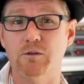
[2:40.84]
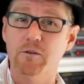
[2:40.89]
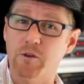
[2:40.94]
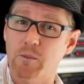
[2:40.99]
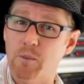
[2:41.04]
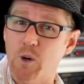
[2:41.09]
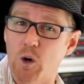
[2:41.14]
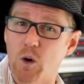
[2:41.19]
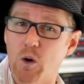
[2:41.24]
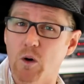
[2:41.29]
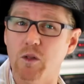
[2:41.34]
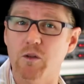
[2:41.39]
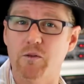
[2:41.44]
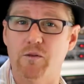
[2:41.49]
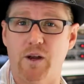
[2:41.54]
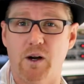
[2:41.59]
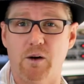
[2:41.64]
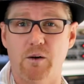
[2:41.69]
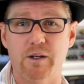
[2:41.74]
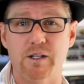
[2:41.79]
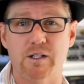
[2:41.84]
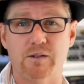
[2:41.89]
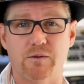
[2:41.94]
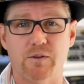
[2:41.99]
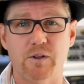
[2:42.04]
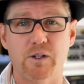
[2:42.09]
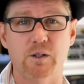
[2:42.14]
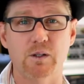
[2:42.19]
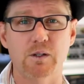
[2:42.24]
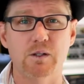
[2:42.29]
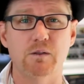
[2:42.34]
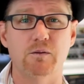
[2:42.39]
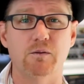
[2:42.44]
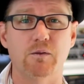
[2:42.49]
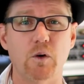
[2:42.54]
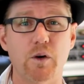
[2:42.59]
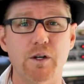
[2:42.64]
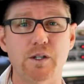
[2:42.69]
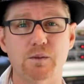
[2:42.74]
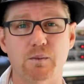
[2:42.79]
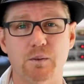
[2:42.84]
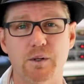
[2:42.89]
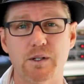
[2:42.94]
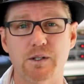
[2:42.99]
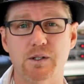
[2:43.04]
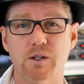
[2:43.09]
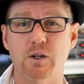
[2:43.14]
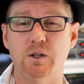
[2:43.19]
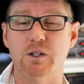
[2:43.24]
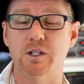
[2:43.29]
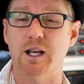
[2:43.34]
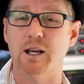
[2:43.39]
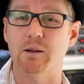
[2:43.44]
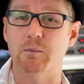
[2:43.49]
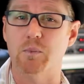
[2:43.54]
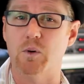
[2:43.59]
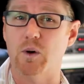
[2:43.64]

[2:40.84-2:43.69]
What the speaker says: from all the various fields of voice research and